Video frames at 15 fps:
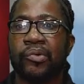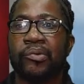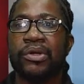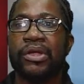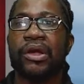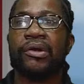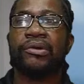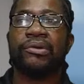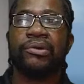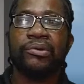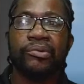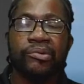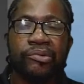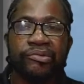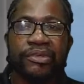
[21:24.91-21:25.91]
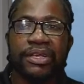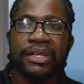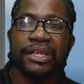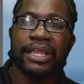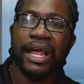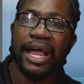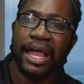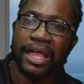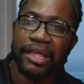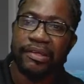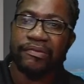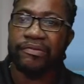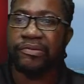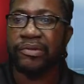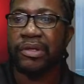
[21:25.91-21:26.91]
We are losing
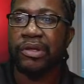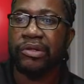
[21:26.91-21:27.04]
lives